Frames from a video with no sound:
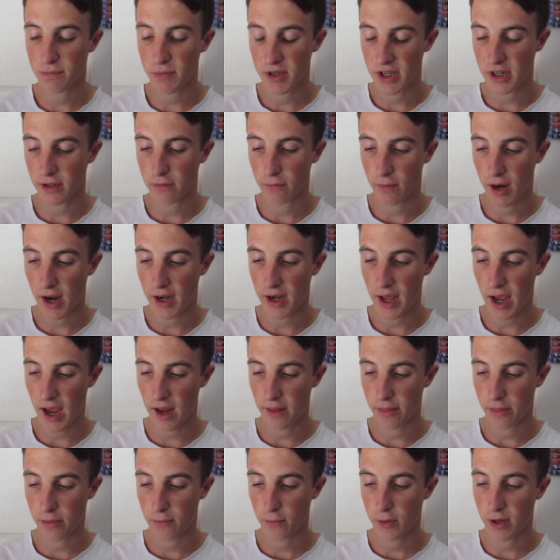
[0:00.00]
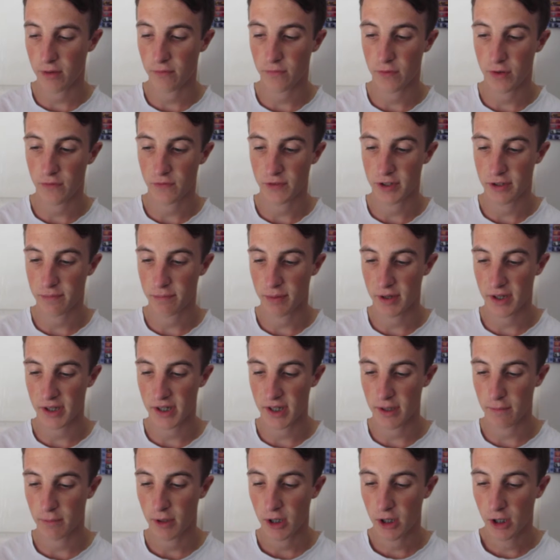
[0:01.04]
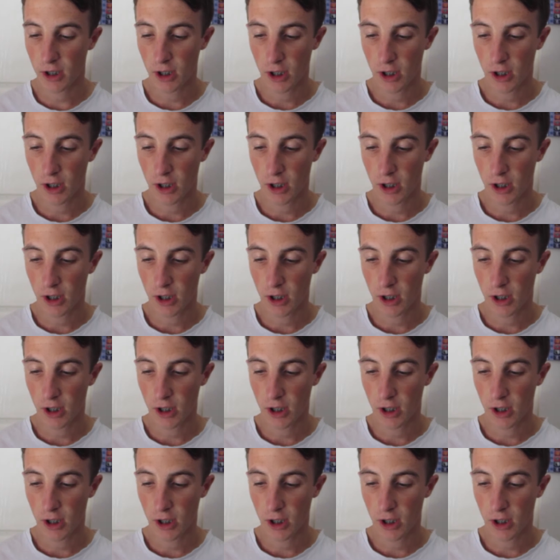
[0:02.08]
being ran at 3:50 p.m.